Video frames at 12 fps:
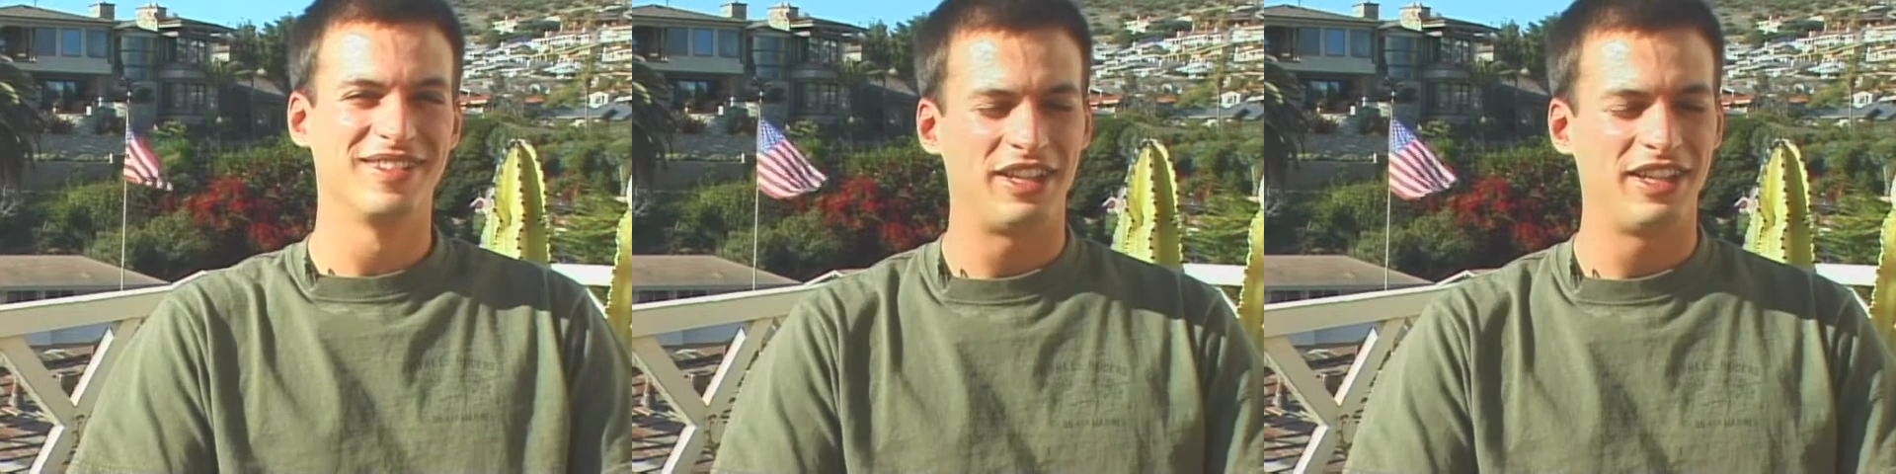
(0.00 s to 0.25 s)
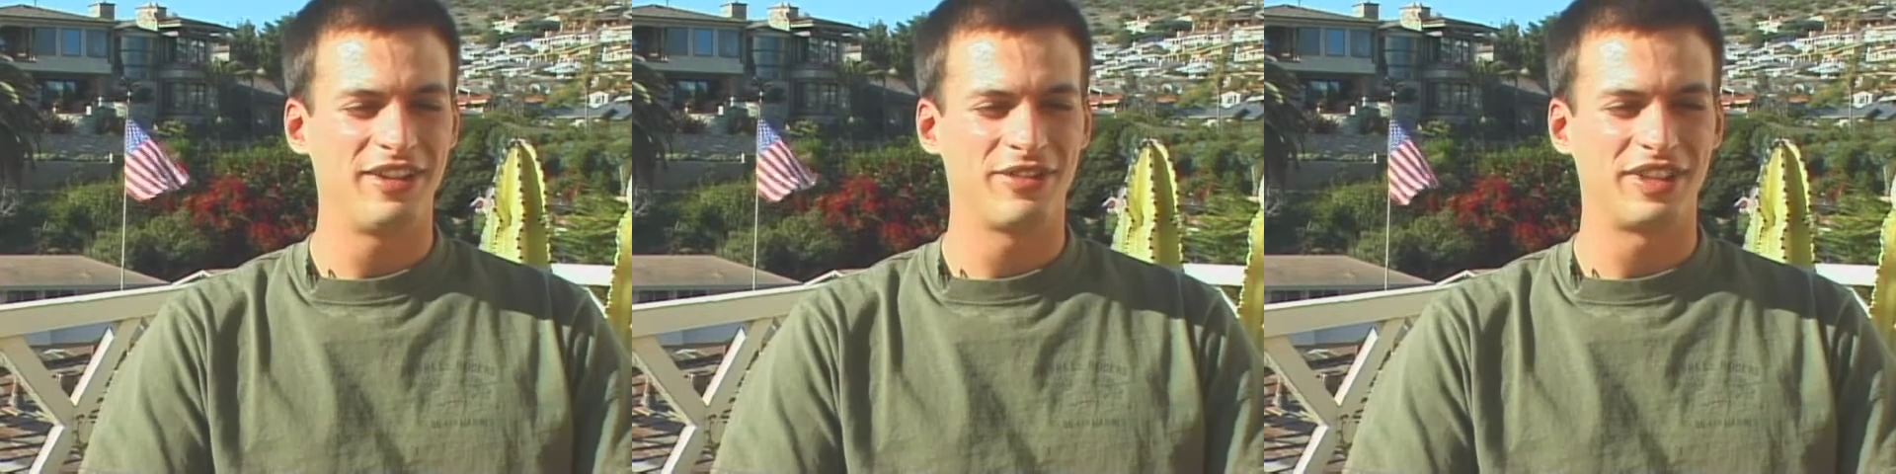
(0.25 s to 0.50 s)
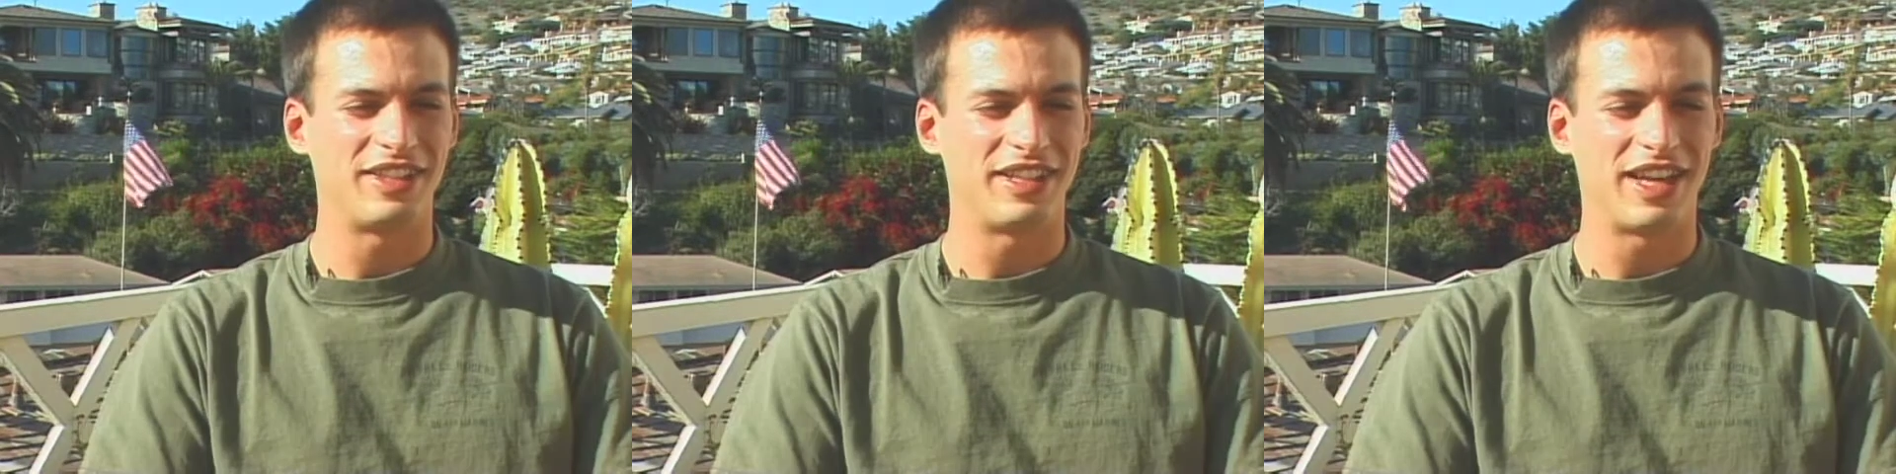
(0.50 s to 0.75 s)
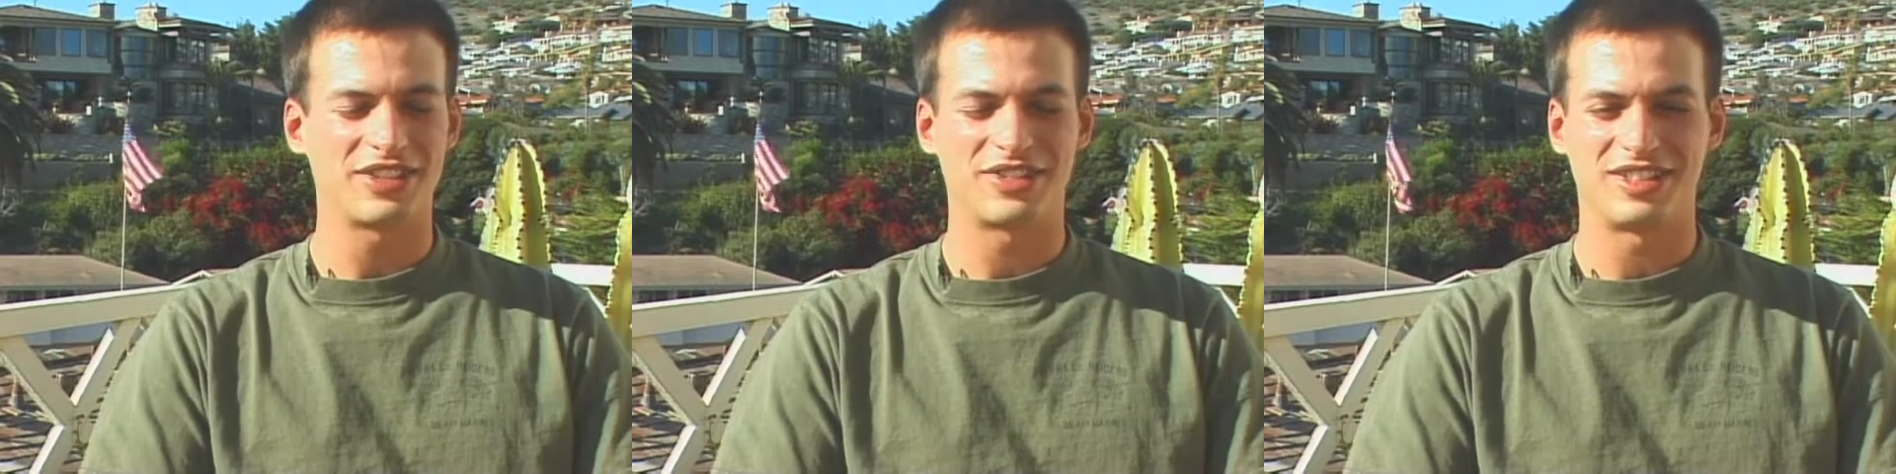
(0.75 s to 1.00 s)
It didn't really
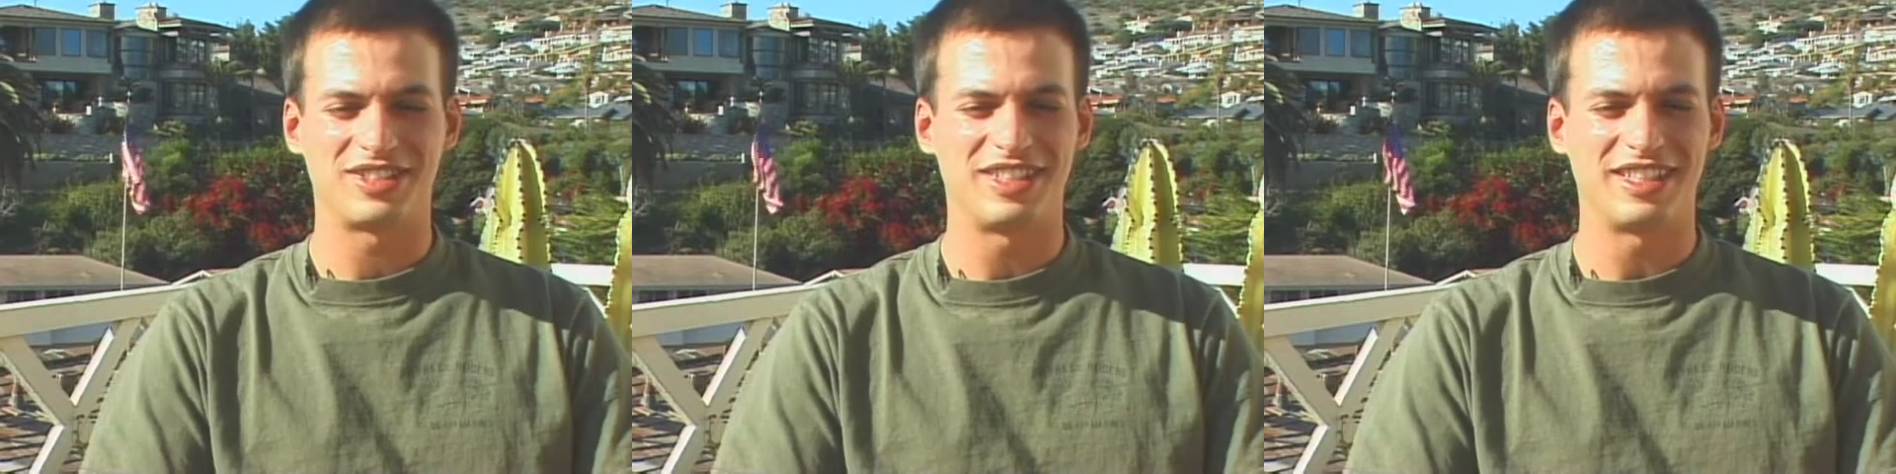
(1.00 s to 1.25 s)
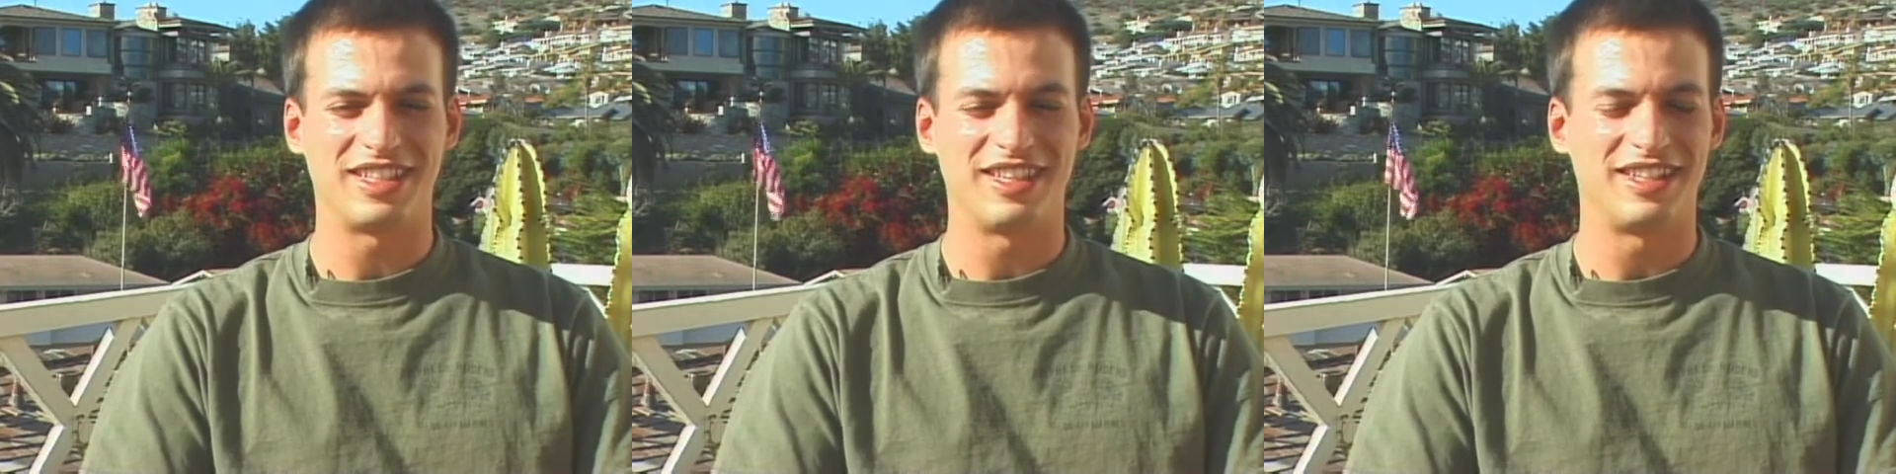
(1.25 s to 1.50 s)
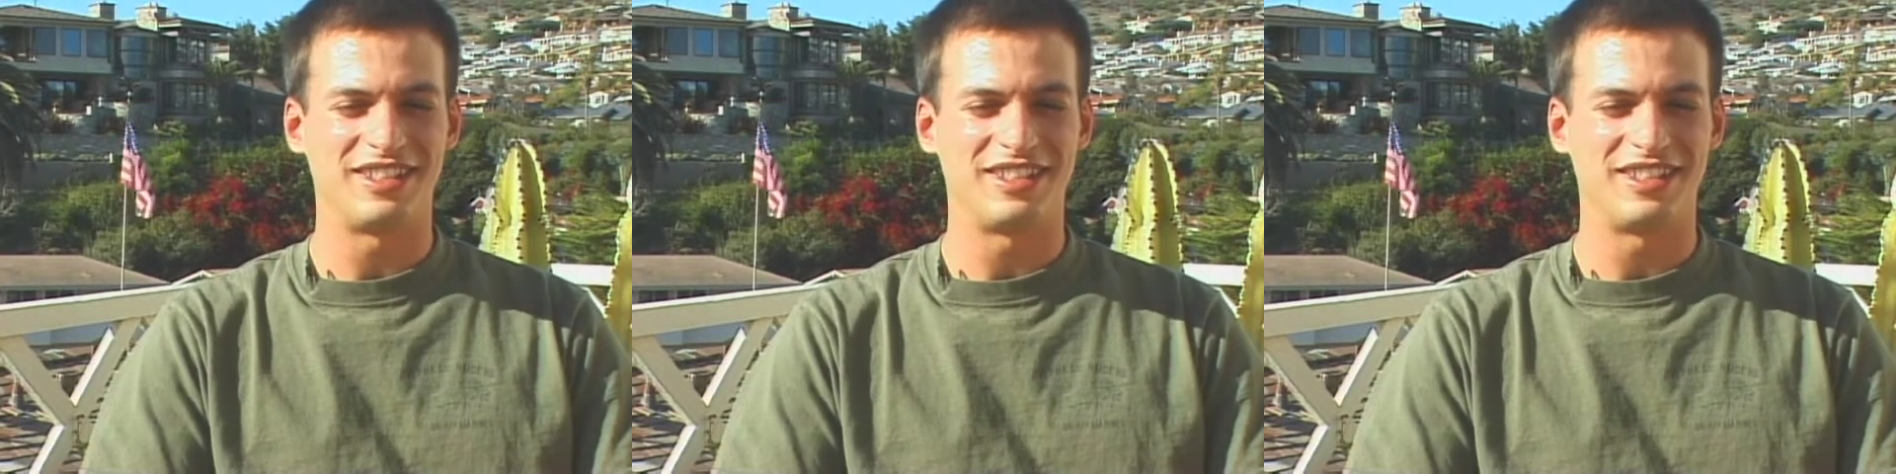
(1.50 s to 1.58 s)
actually sink in